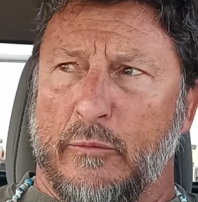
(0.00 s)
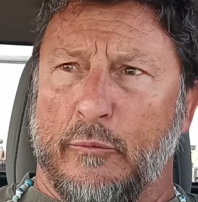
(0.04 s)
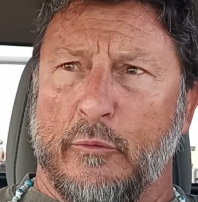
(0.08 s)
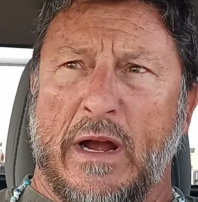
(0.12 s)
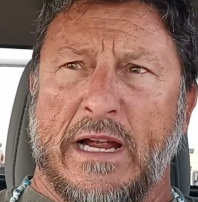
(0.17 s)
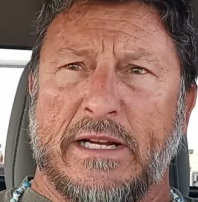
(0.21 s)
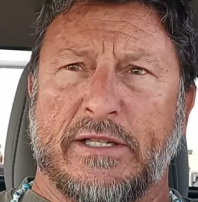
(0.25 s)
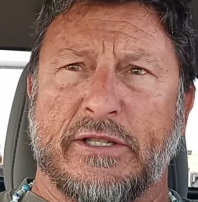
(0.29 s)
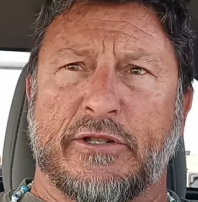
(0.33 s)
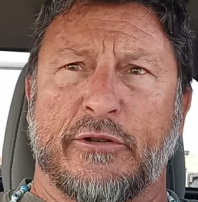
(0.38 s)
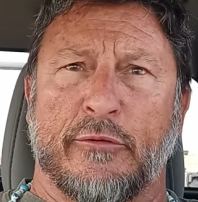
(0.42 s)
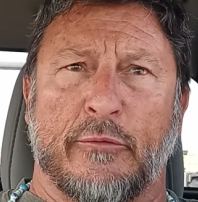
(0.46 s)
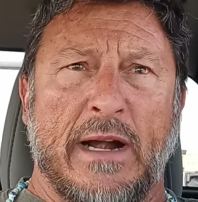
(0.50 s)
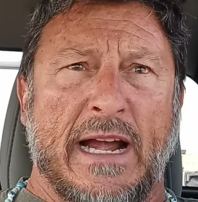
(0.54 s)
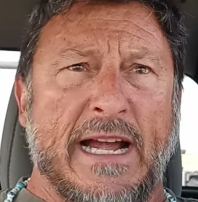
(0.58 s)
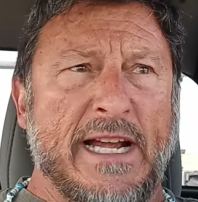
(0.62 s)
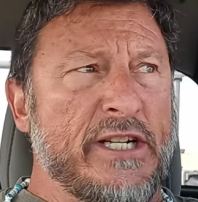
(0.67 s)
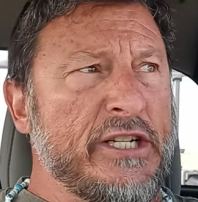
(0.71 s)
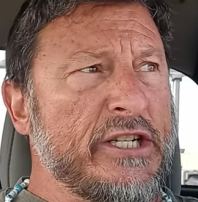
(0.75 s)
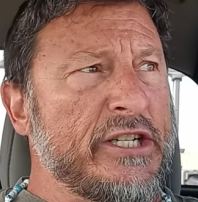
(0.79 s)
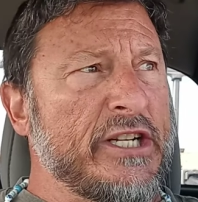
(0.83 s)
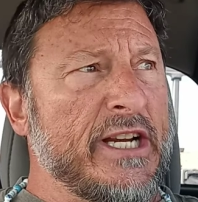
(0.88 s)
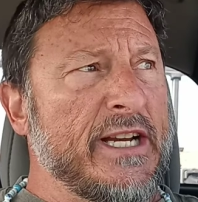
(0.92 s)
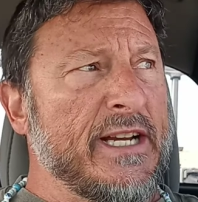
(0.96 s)

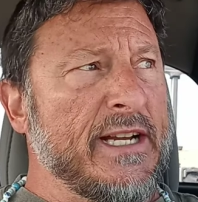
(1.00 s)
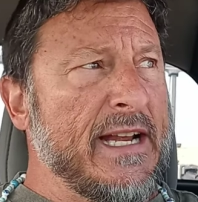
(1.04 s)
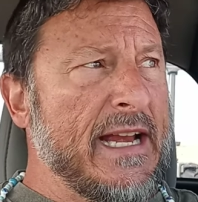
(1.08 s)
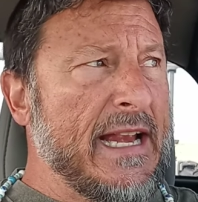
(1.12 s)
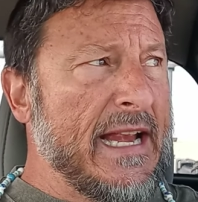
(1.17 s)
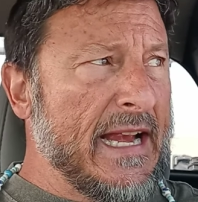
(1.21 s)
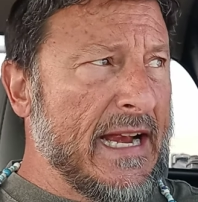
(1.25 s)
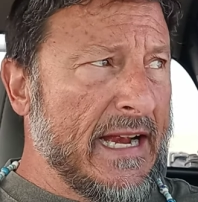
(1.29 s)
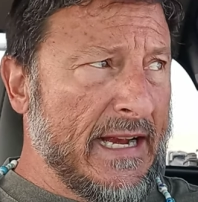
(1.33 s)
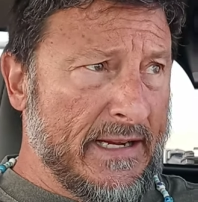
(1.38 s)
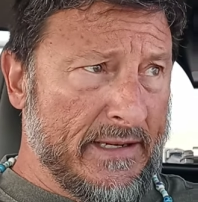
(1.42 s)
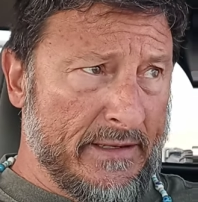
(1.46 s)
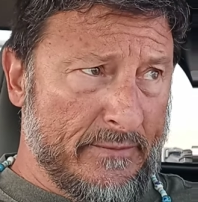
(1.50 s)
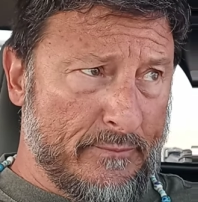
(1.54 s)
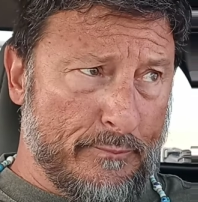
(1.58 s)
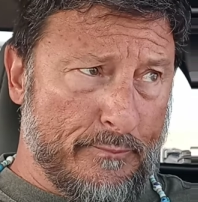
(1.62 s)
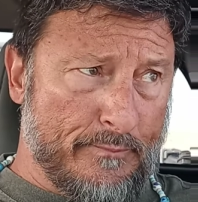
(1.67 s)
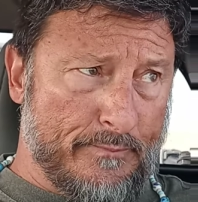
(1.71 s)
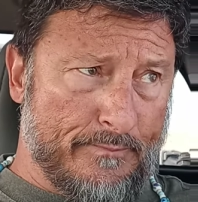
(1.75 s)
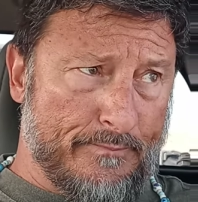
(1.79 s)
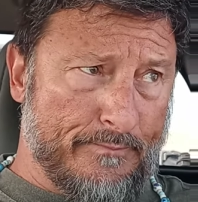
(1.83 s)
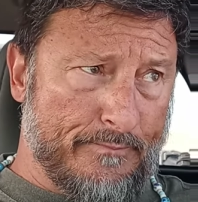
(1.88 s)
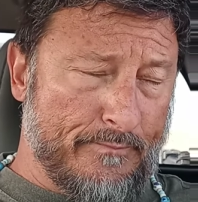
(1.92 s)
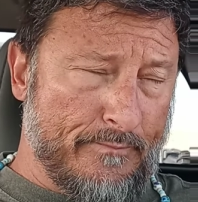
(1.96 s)
restoration, and
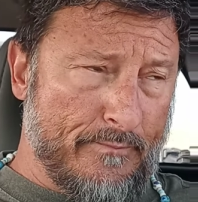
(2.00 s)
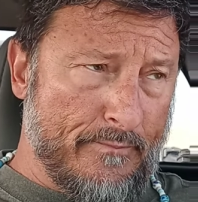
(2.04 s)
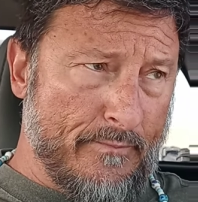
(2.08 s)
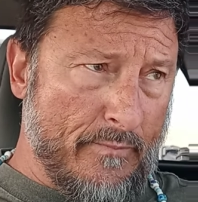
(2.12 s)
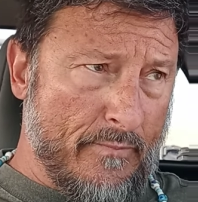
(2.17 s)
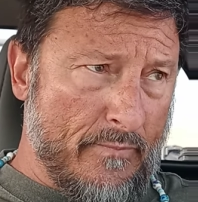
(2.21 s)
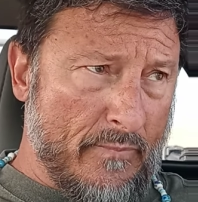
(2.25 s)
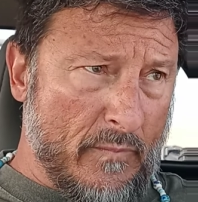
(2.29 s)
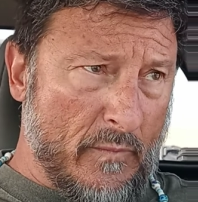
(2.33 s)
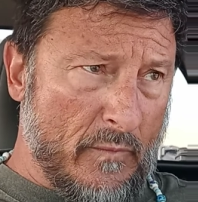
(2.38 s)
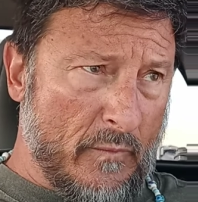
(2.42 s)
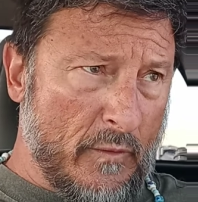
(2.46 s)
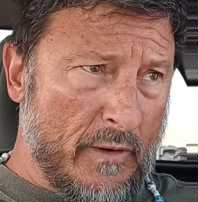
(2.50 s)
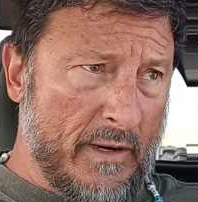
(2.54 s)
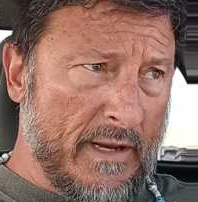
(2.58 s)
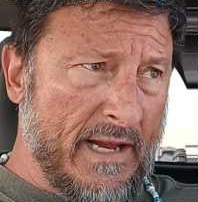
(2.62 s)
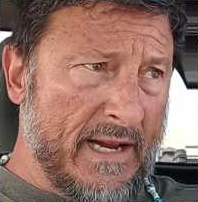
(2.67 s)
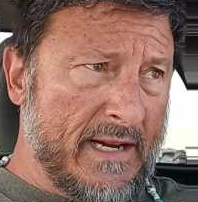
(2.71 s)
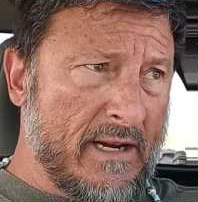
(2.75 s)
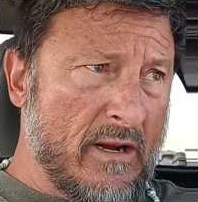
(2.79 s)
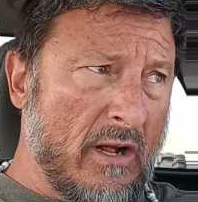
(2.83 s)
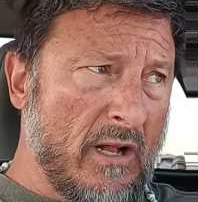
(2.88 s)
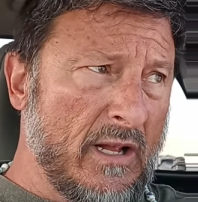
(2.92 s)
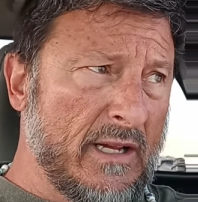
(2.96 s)
what do
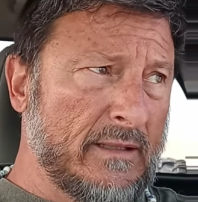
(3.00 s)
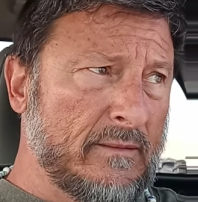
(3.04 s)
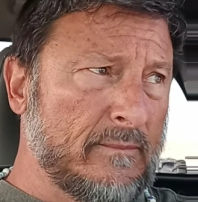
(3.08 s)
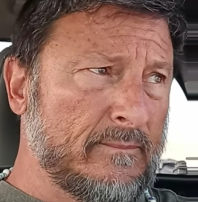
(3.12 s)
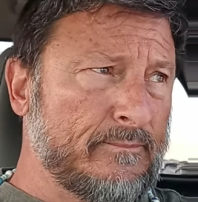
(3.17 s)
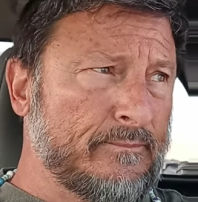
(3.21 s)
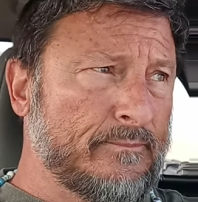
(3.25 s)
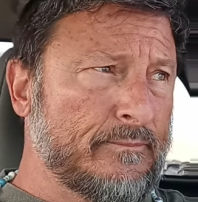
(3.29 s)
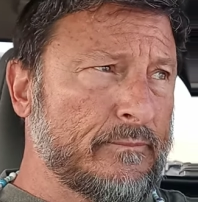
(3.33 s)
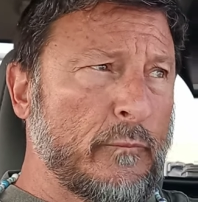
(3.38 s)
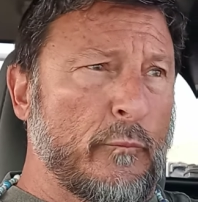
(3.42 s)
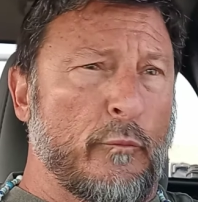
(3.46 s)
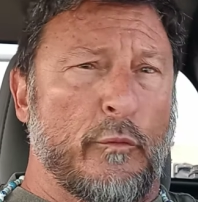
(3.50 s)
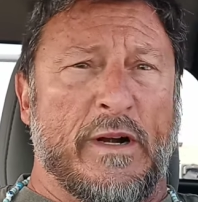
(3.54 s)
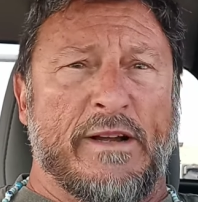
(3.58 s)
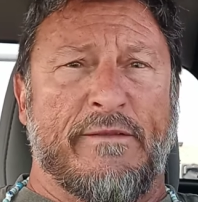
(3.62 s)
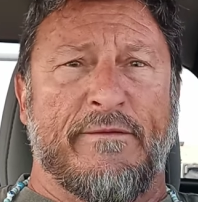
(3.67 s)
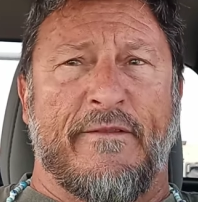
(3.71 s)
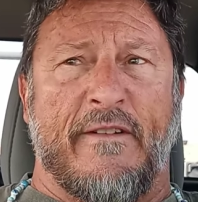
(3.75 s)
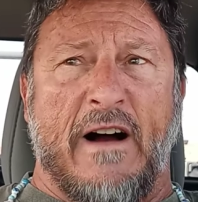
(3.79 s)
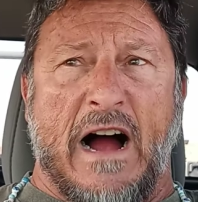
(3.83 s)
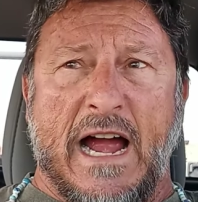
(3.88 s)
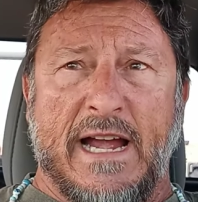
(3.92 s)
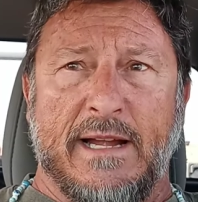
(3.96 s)
they call it?
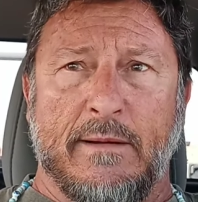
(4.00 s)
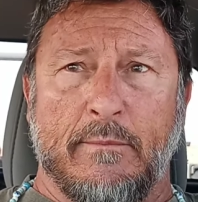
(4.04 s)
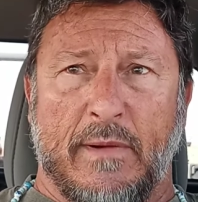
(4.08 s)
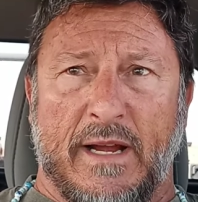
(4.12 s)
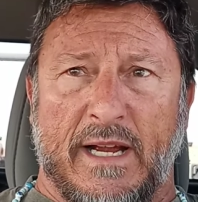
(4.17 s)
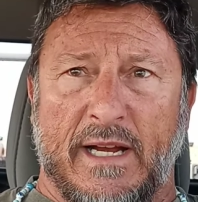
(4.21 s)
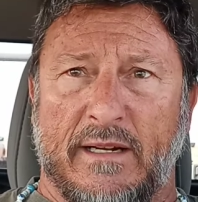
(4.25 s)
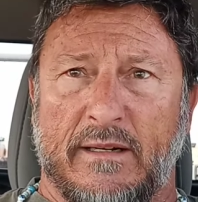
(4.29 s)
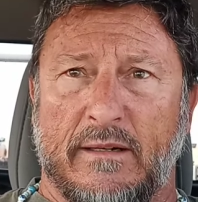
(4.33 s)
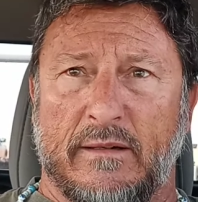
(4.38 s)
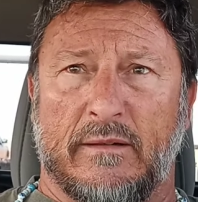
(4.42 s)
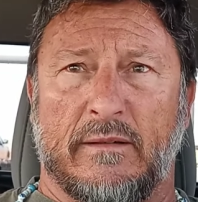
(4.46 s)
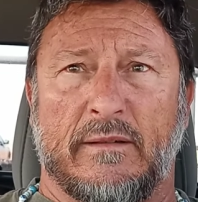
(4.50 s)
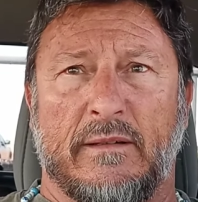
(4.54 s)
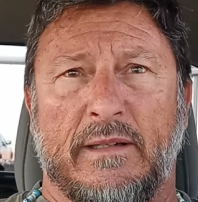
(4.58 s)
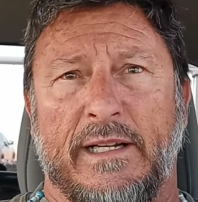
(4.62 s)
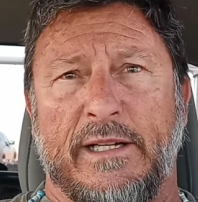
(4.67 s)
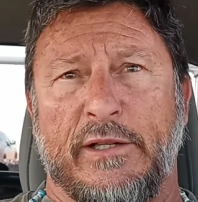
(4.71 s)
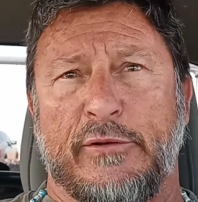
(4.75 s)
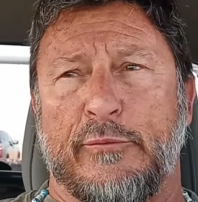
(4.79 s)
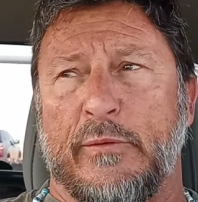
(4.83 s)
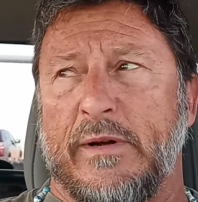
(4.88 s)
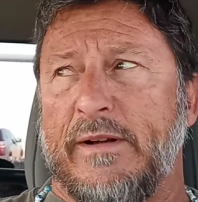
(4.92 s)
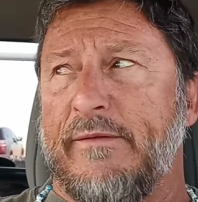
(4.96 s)
Refinement. He's